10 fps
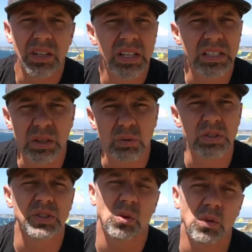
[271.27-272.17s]
and to
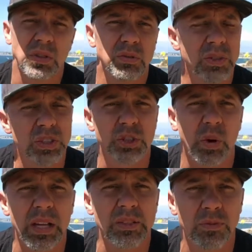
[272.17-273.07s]
restore you, to
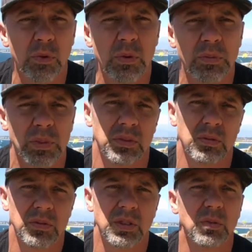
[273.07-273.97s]
transform you,
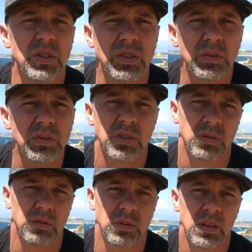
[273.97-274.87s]
to renew you,